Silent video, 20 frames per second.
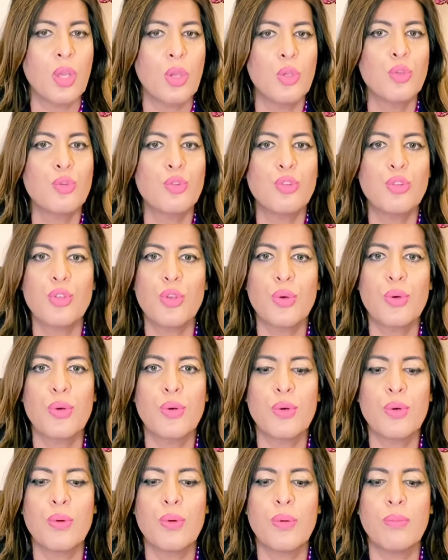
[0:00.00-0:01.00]

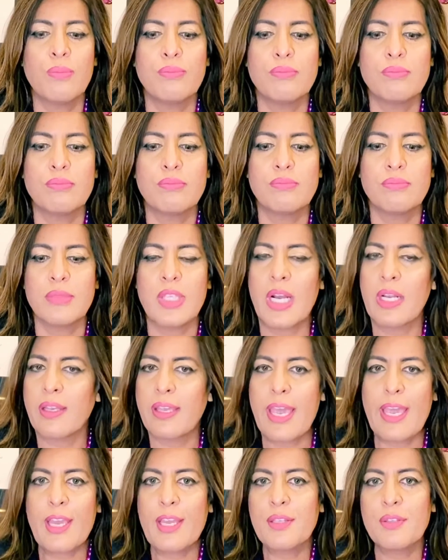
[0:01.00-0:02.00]
So
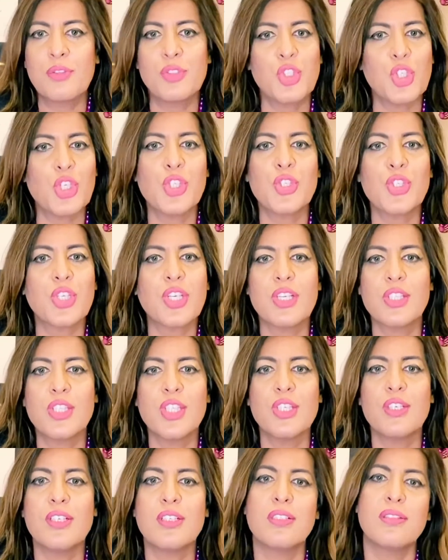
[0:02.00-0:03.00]
again, just
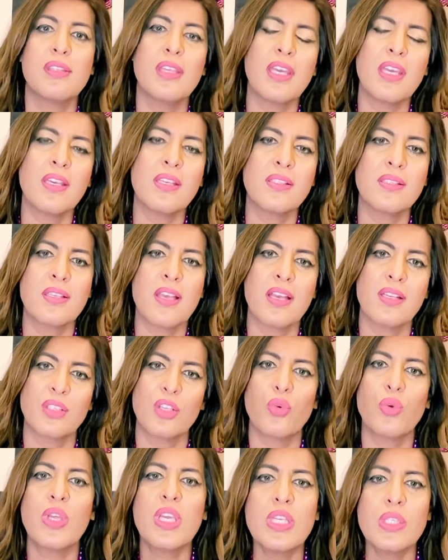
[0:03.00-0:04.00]
consider these as a
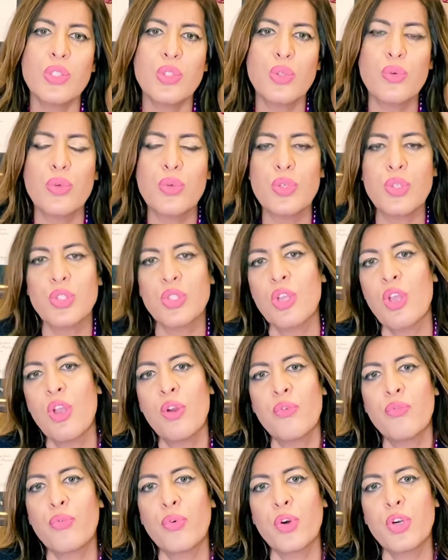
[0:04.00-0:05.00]
resource
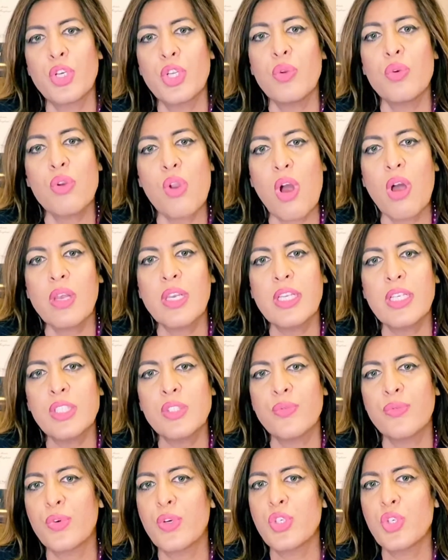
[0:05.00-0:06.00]
for your knowledge,
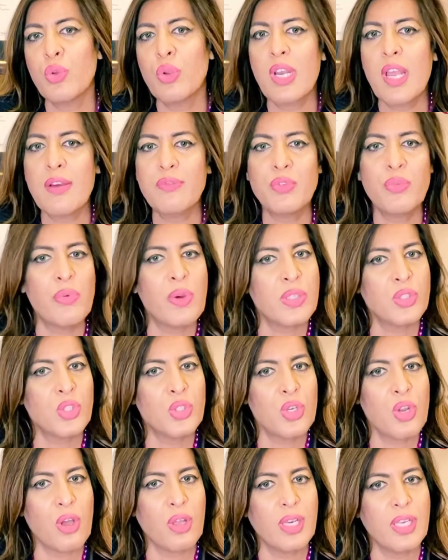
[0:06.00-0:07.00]
for your loved ones'
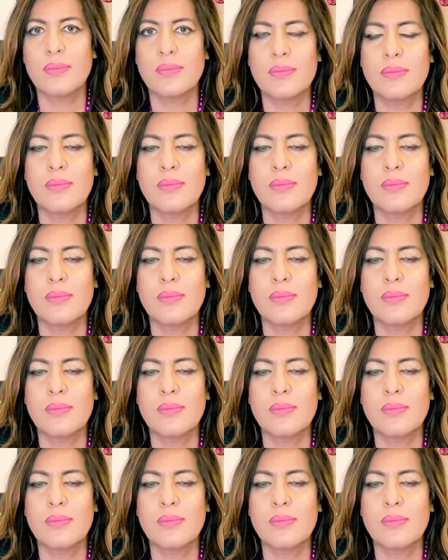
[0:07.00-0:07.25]
knowledge.